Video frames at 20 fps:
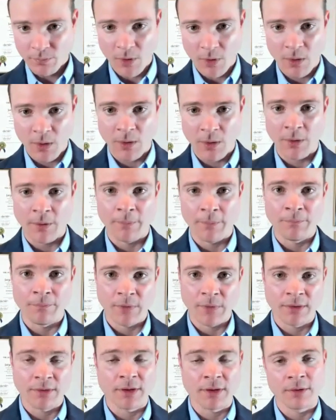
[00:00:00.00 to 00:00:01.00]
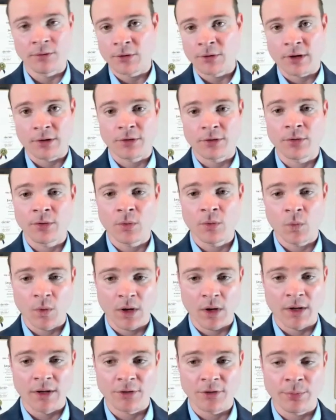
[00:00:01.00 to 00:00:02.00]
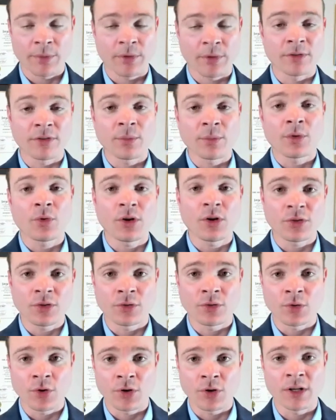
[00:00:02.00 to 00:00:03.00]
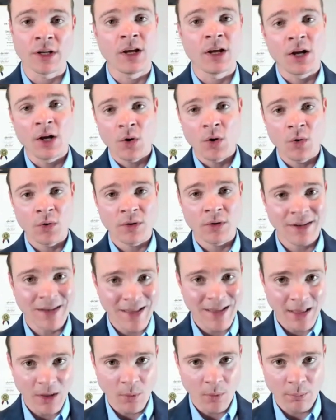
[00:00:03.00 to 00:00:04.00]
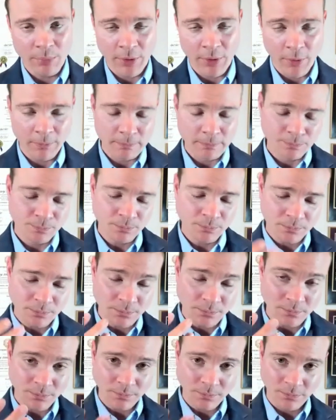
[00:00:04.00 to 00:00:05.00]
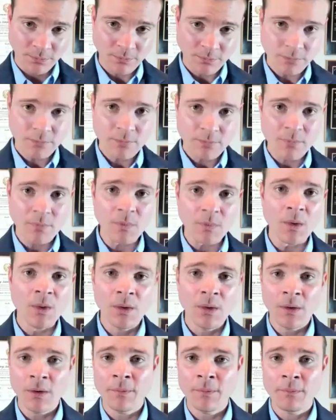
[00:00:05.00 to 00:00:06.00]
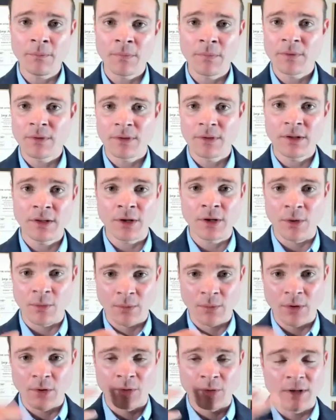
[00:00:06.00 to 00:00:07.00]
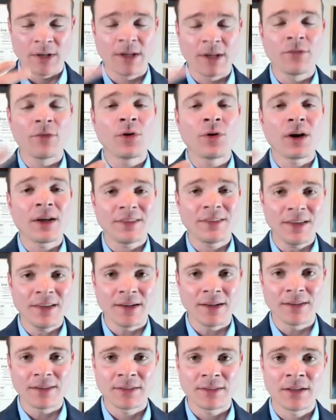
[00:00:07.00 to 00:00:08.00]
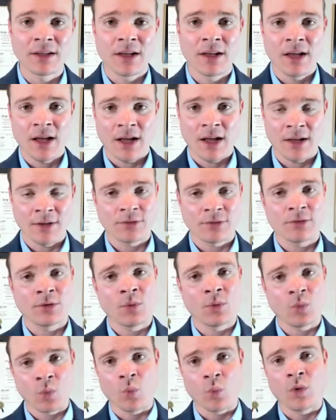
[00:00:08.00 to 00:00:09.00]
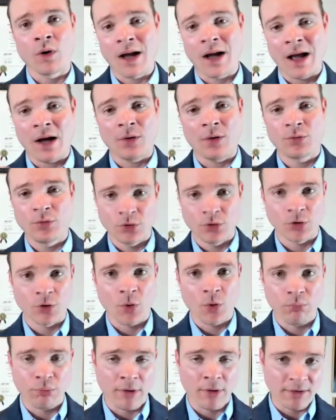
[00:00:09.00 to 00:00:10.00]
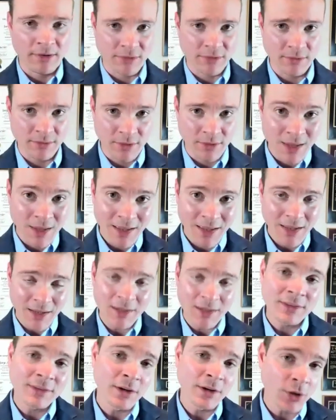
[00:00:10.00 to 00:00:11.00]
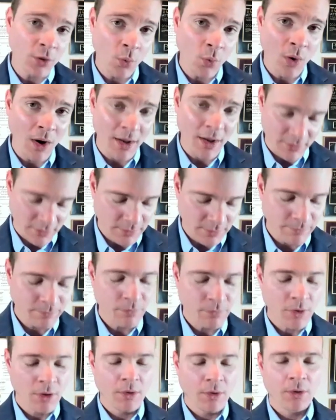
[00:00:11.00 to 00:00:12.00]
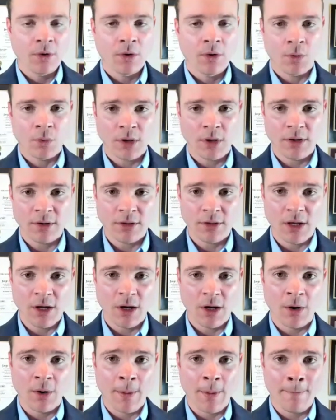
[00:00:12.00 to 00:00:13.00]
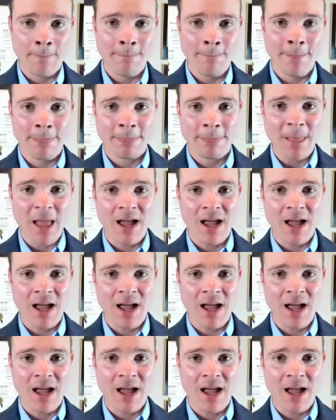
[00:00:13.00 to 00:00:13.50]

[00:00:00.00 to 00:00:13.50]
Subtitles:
And then talk to an experienced immigration attorney who can help you, or give you ideas as to how to show presence in the US. Okay. So